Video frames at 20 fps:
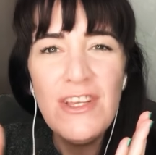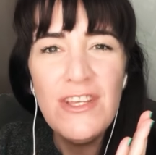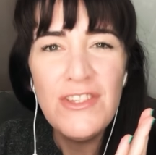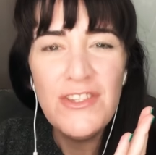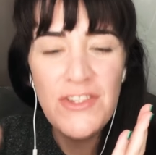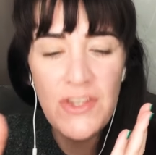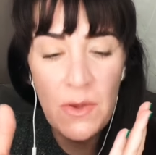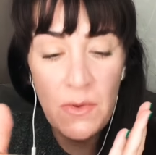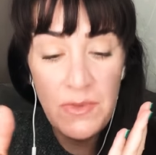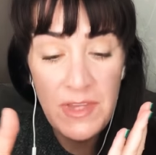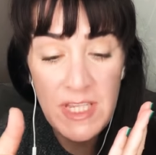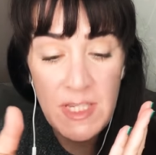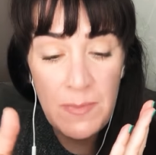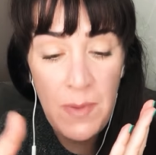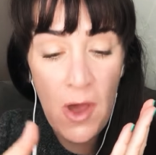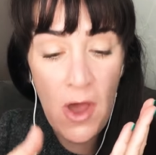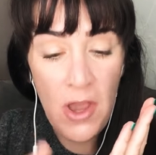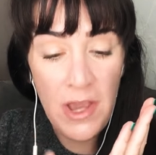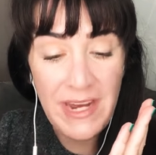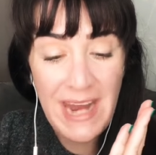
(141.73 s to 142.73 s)
So this
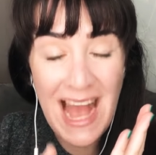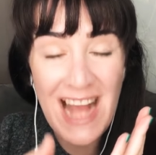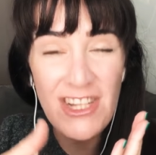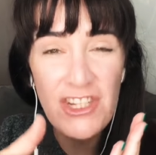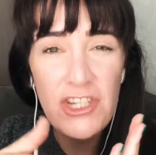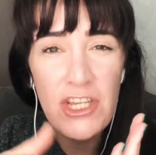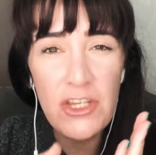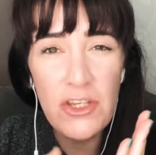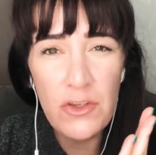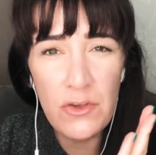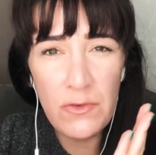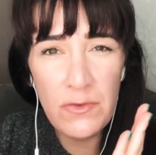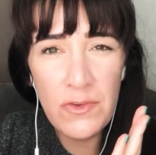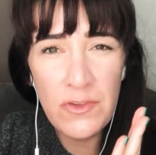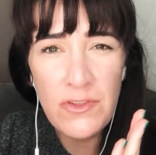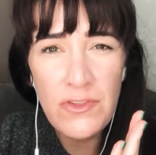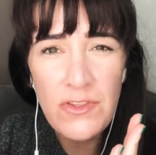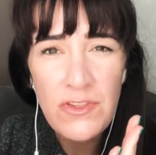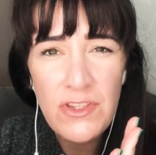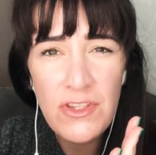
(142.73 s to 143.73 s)
point actually
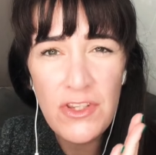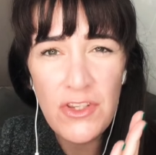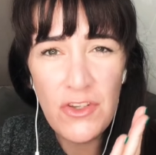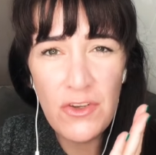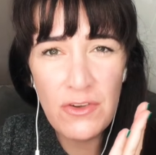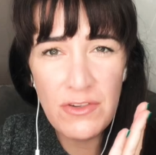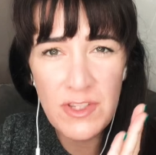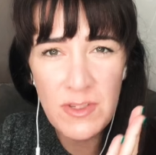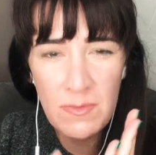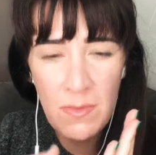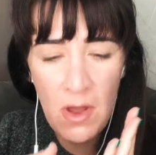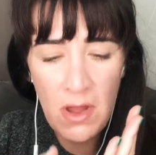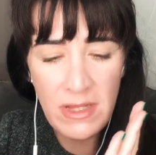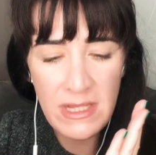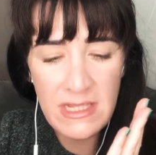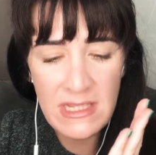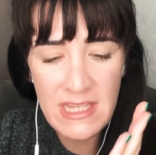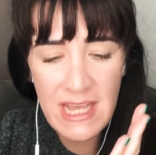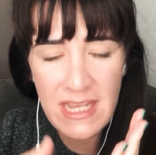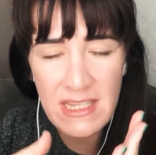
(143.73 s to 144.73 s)
governs your small
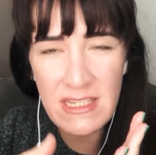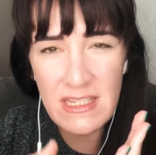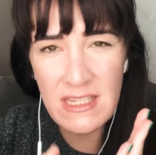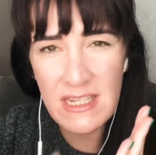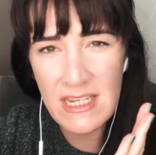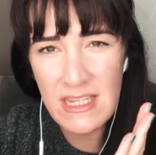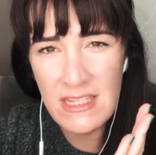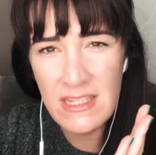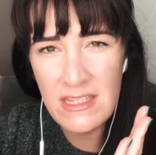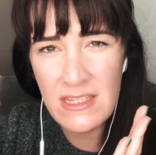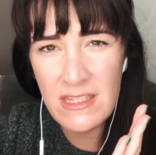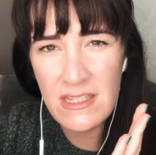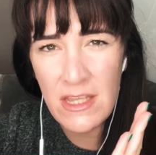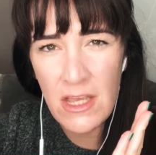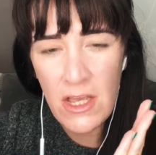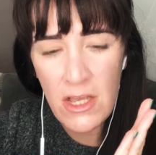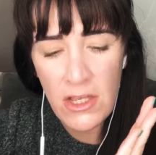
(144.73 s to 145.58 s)
intestines.